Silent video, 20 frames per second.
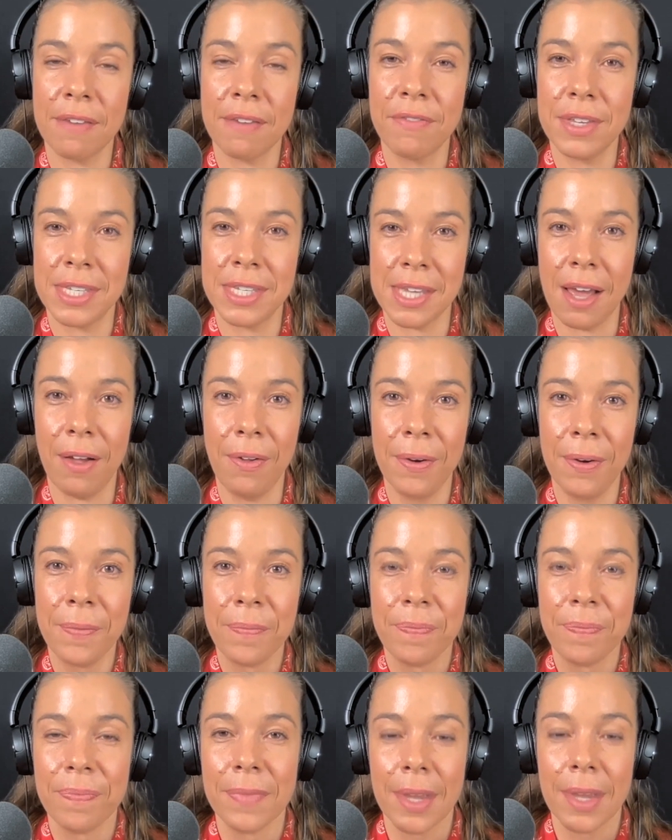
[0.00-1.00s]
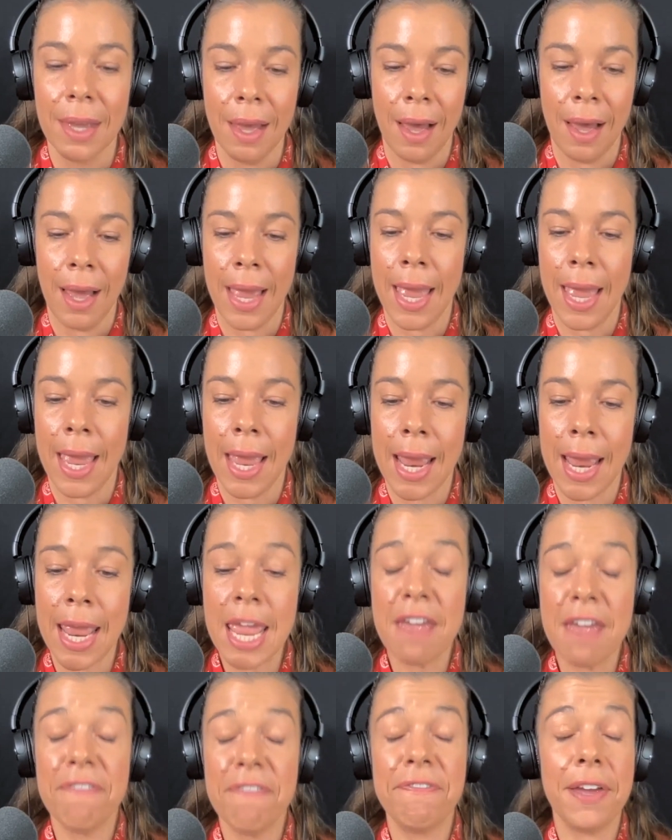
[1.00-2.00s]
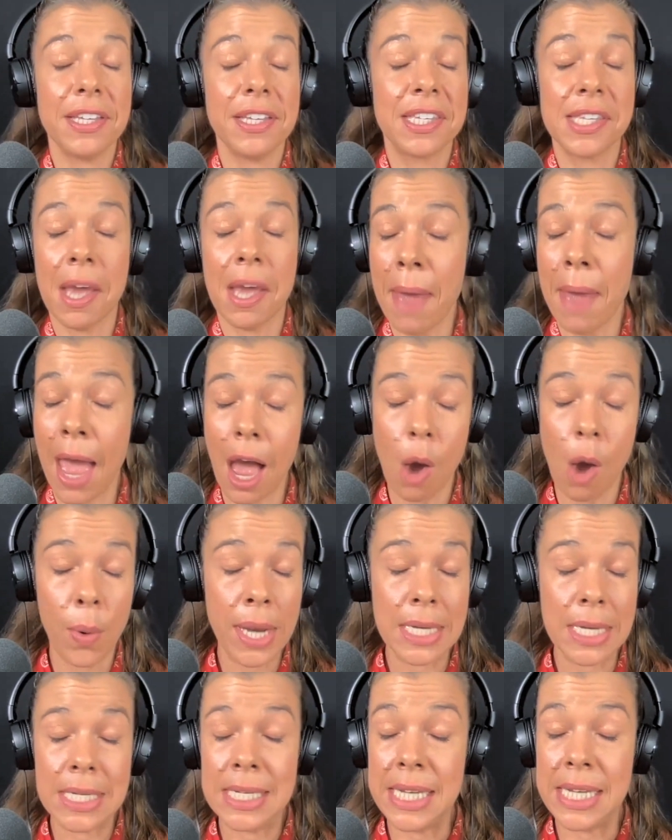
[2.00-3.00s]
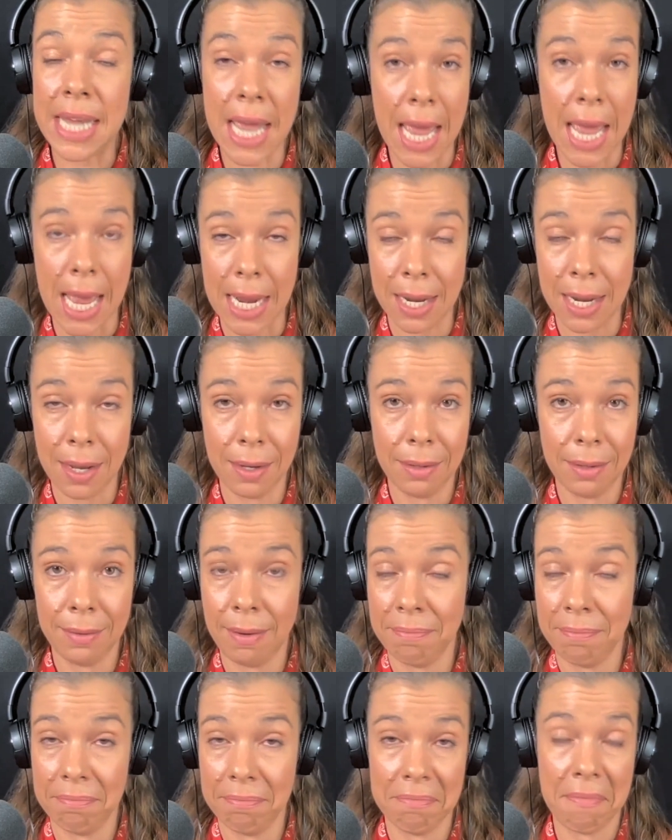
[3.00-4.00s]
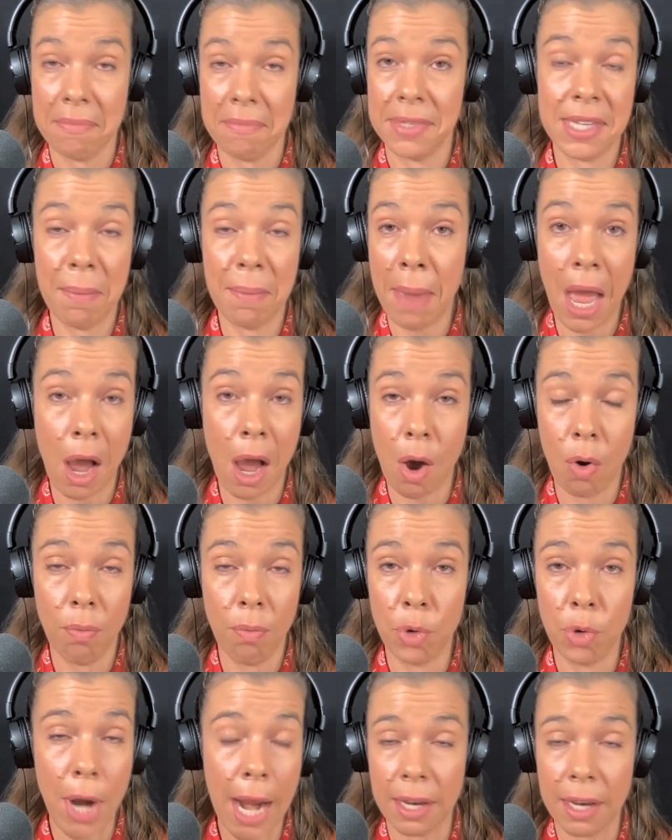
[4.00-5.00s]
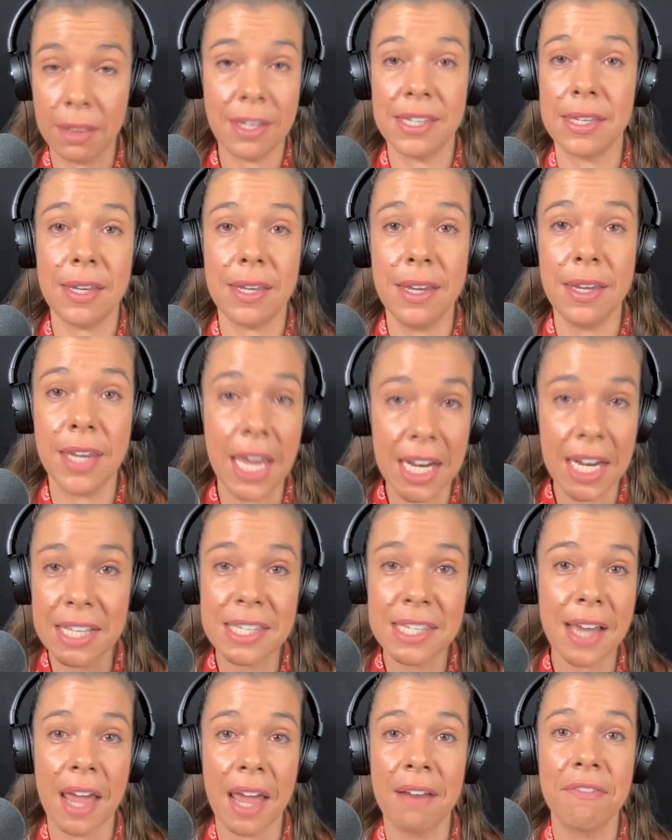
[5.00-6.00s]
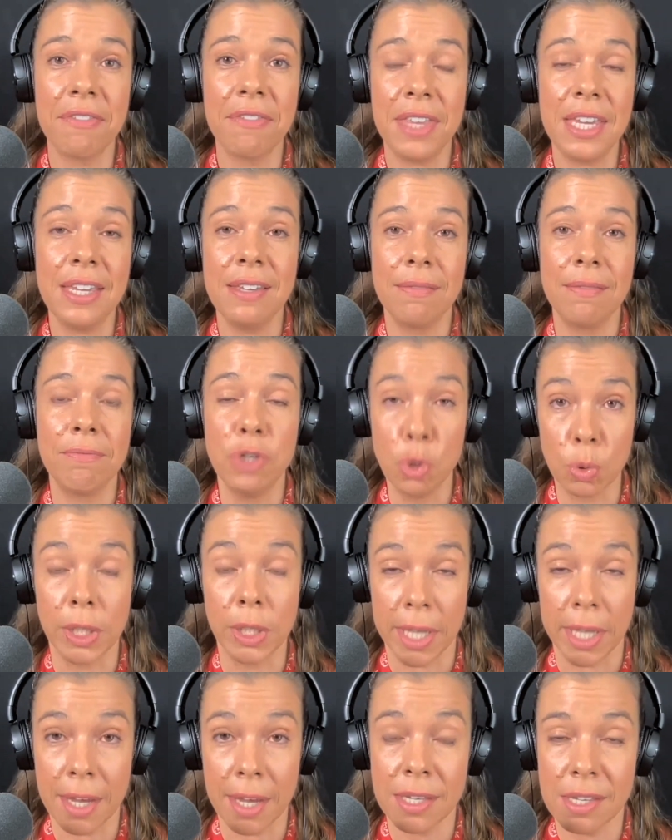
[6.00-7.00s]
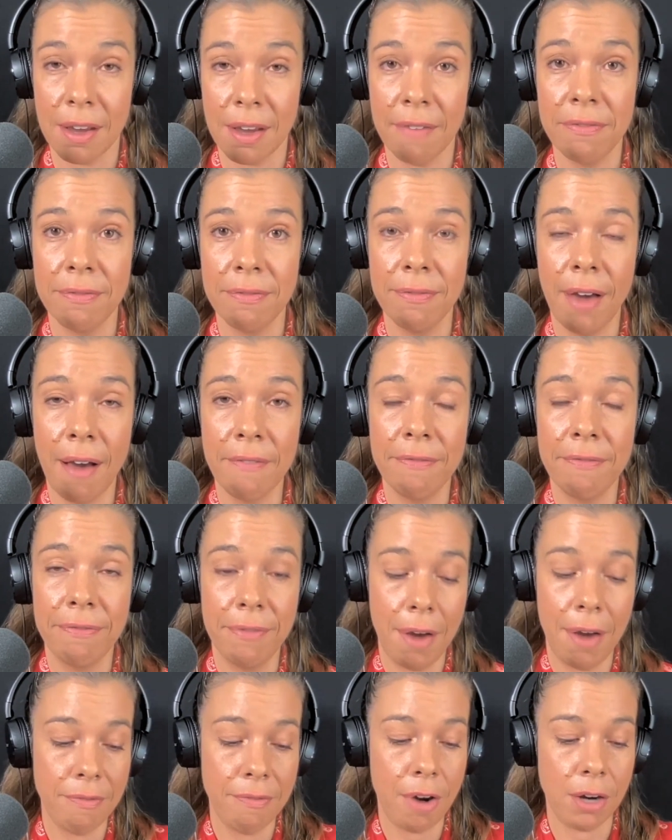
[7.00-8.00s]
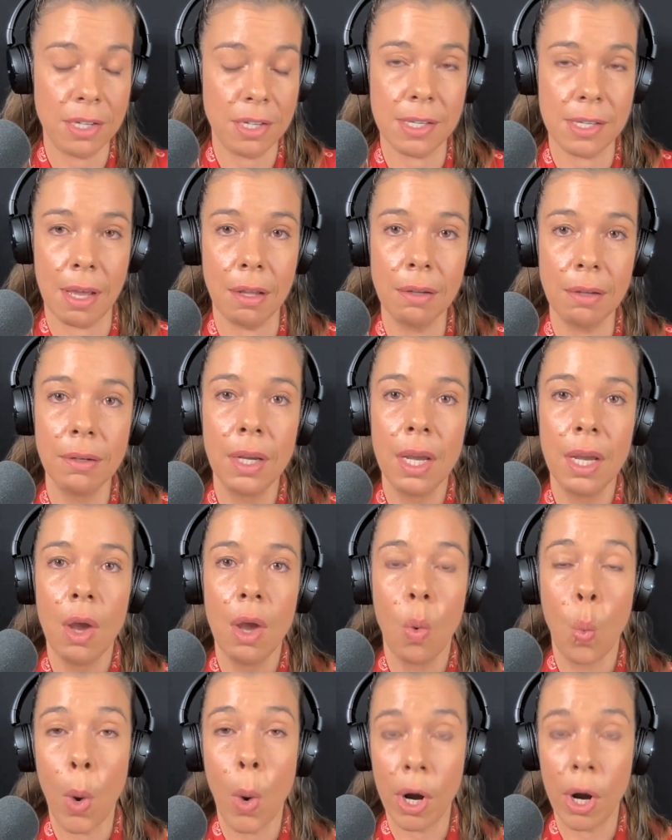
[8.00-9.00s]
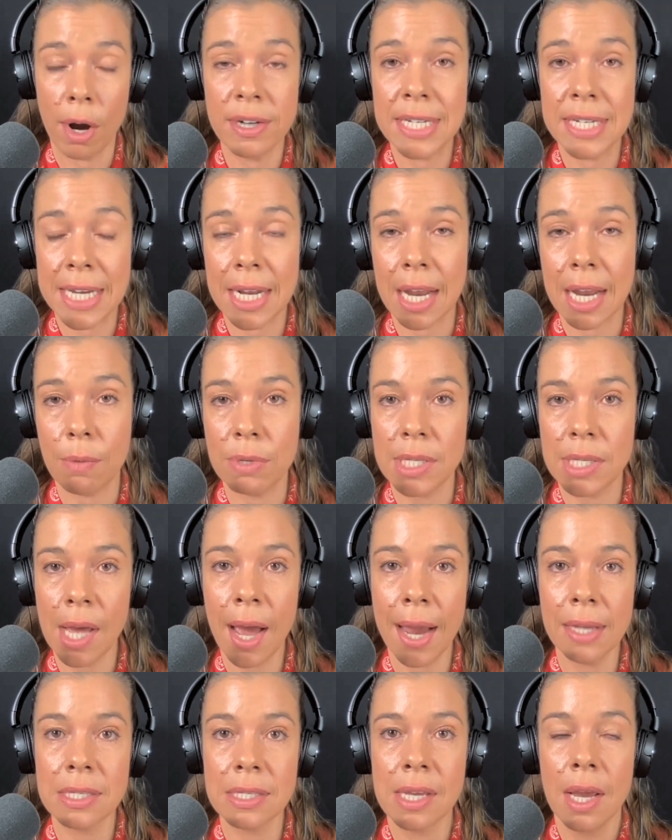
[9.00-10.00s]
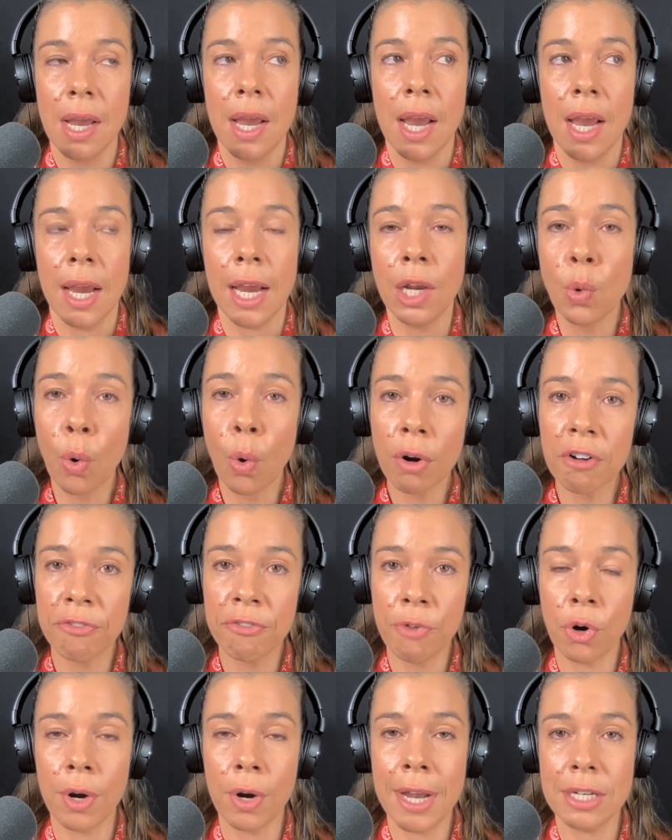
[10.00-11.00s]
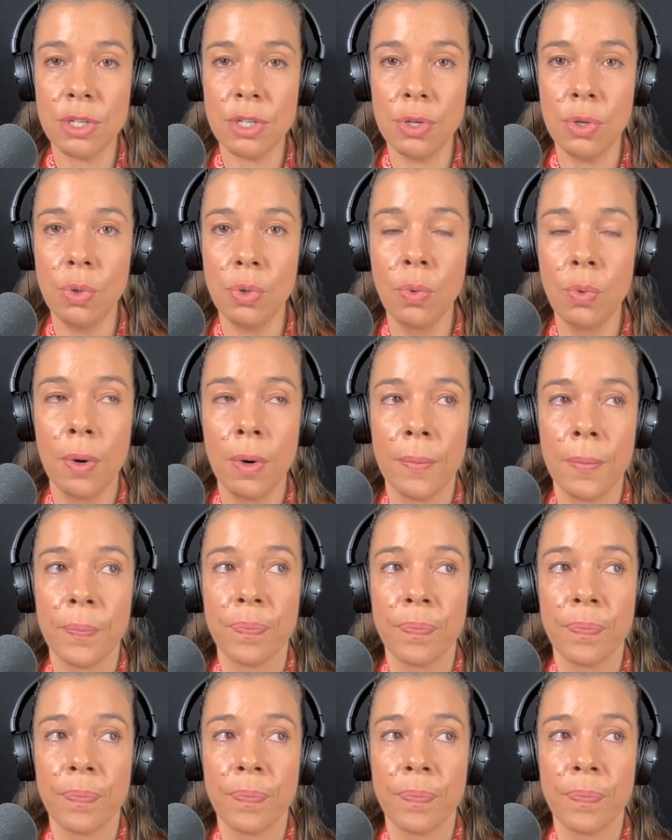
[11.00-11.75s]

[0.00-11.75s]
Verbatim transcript: of the cell. If somehow it did, somehow miraculously get inside of the nucleus of, of, of our cell where our D N A resides, in order for it to